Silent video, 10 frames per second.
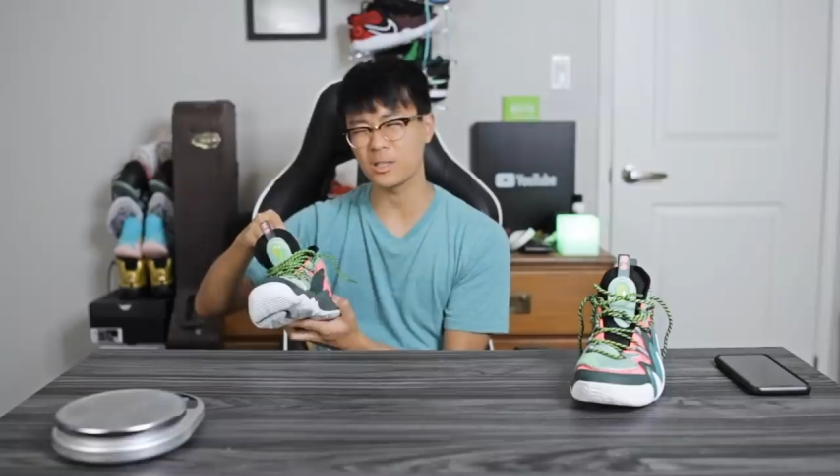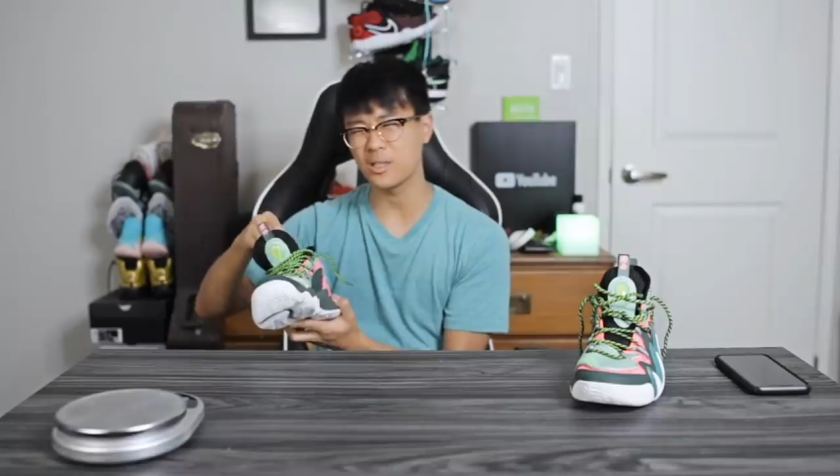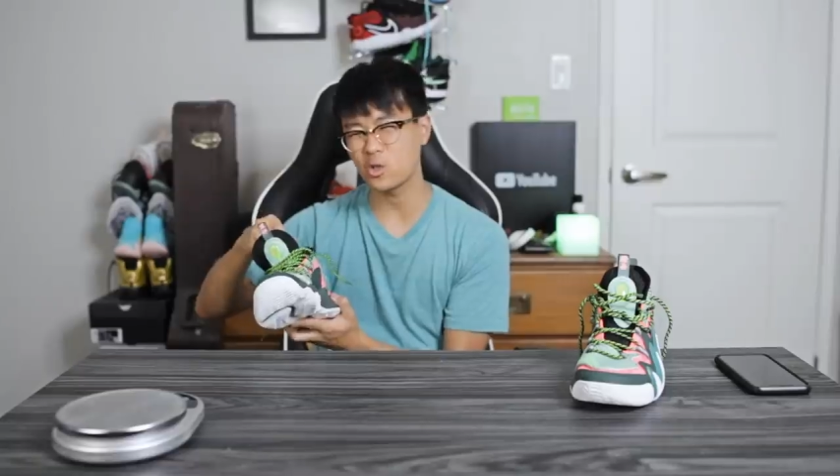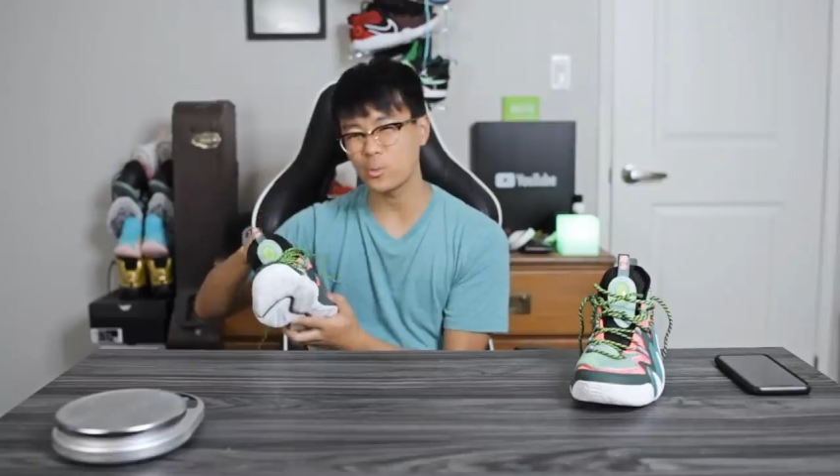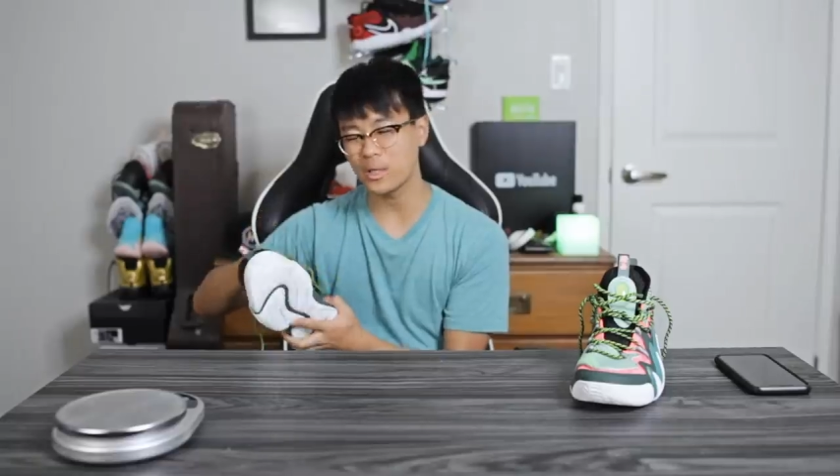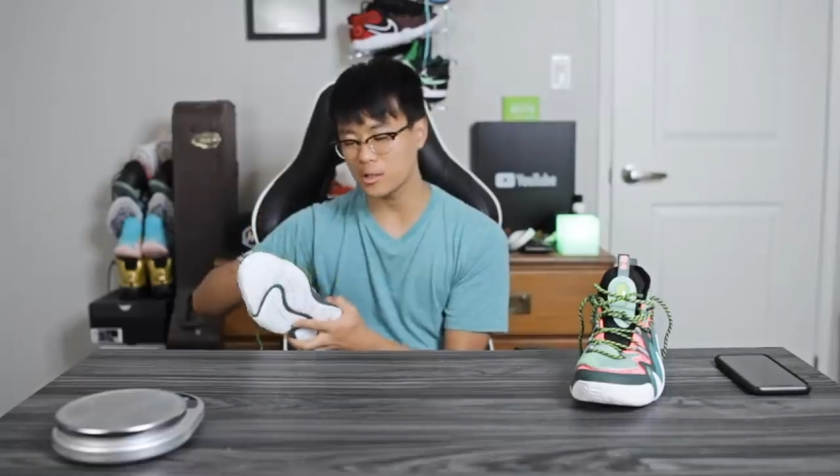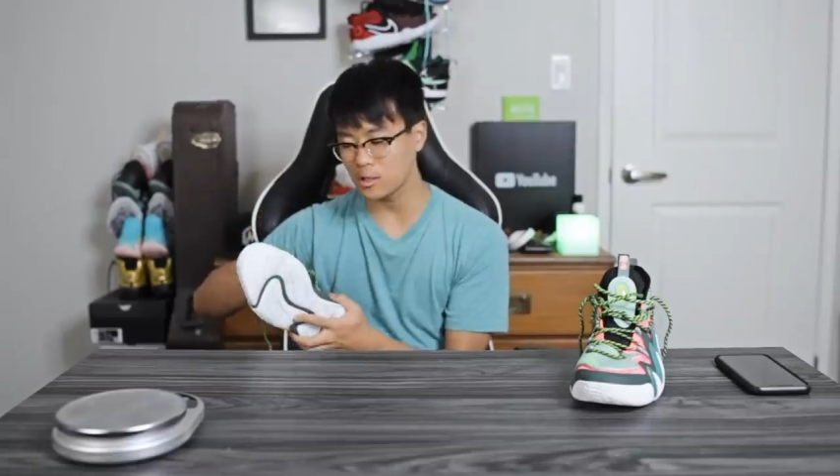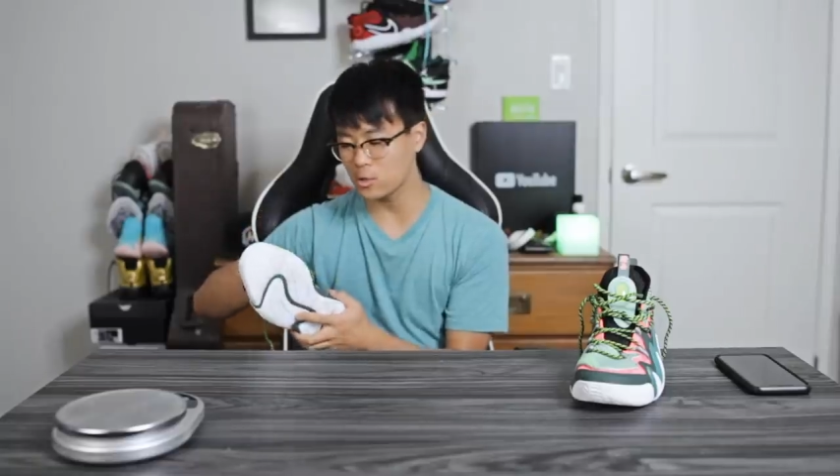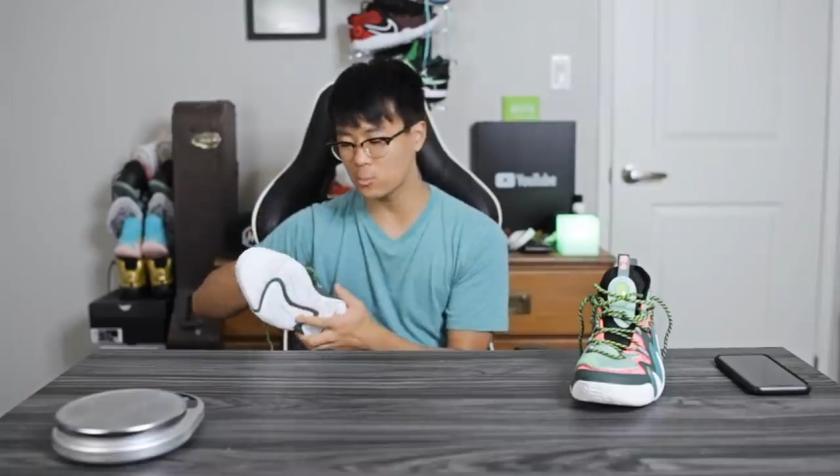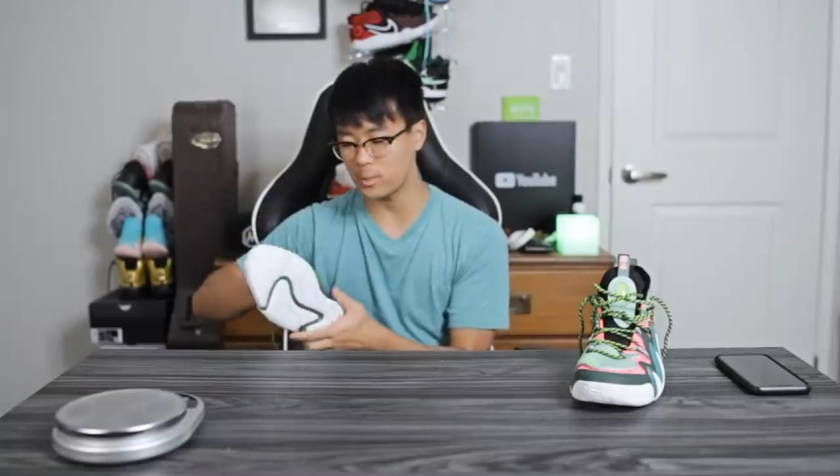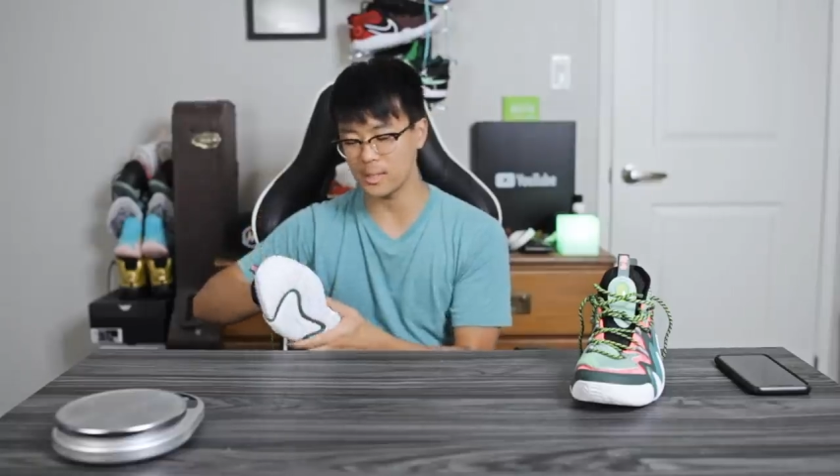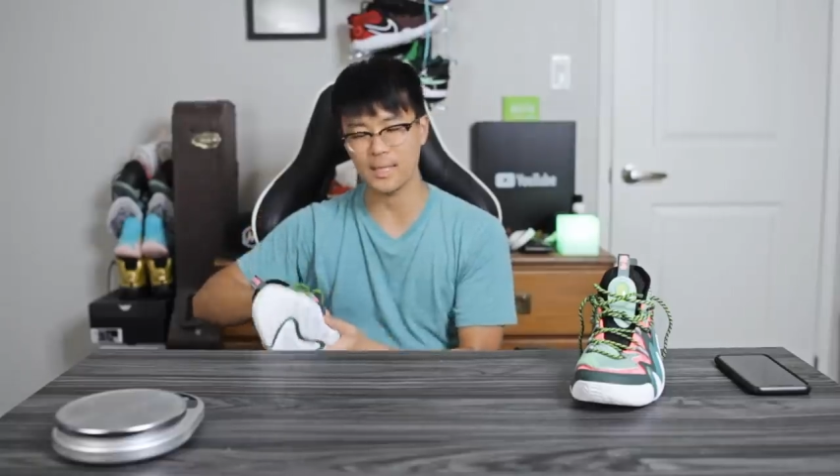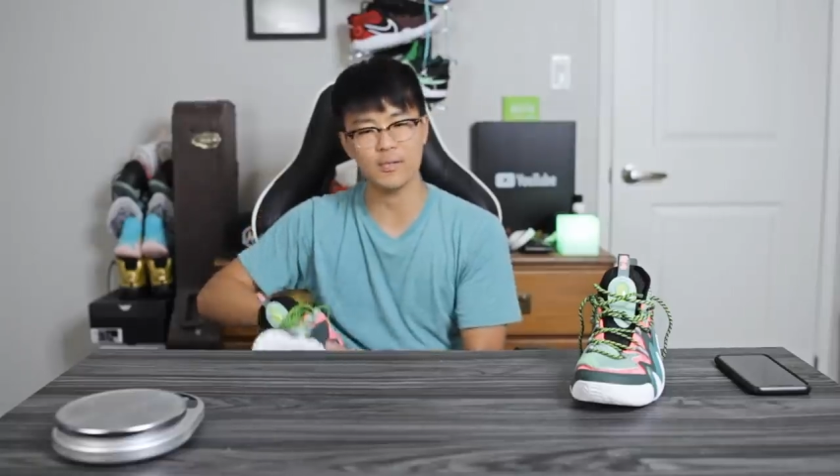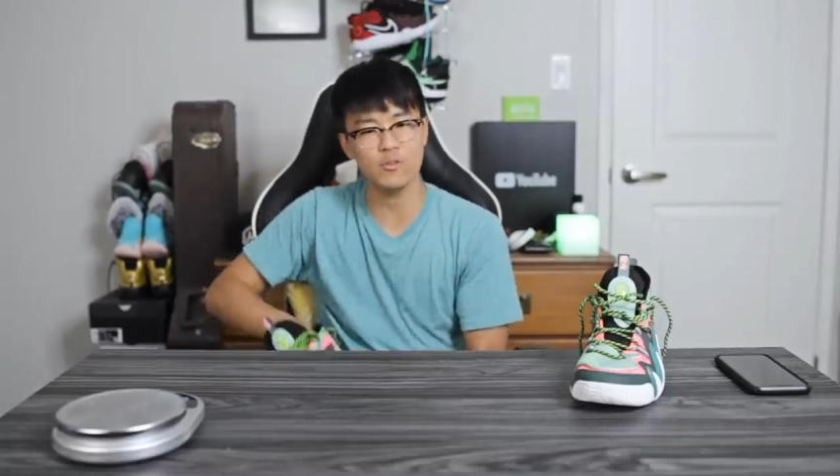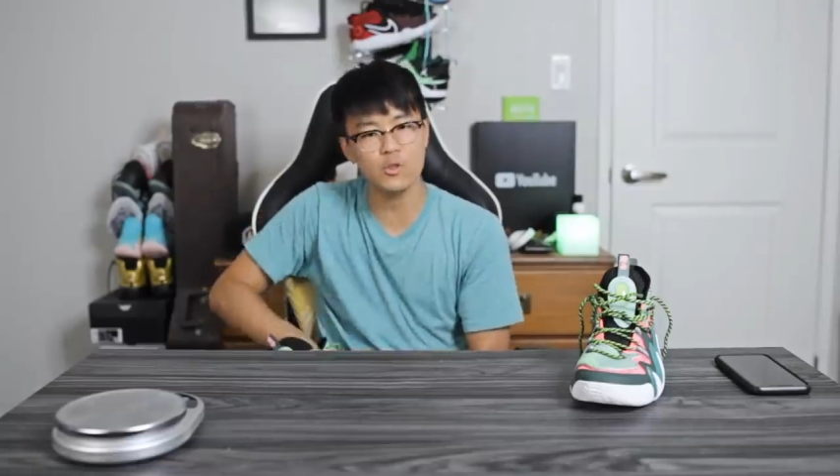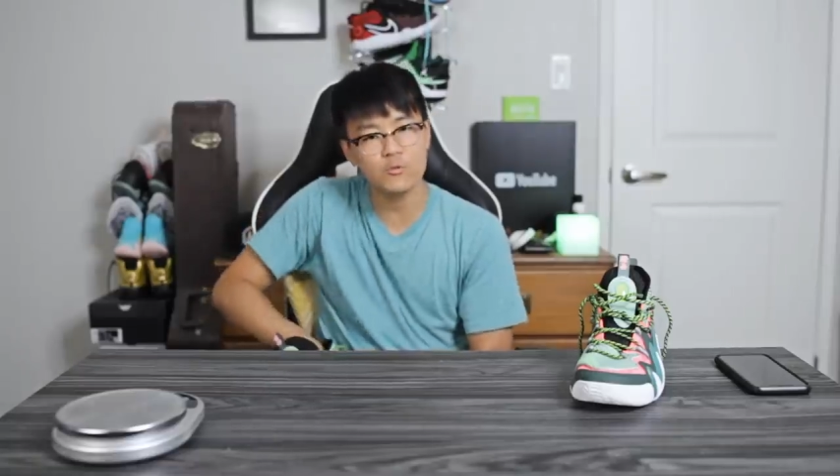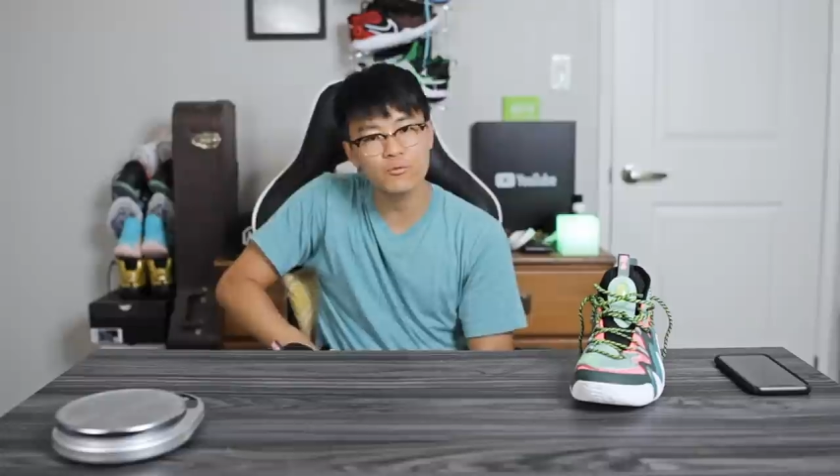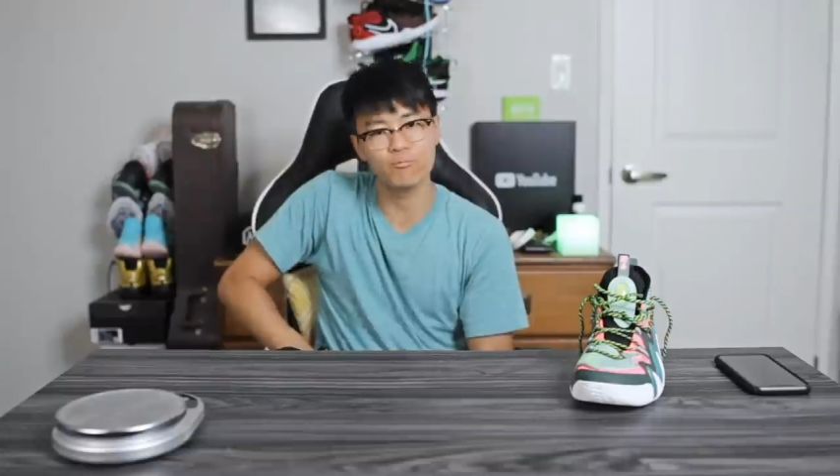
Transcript: little bit of glue but like if you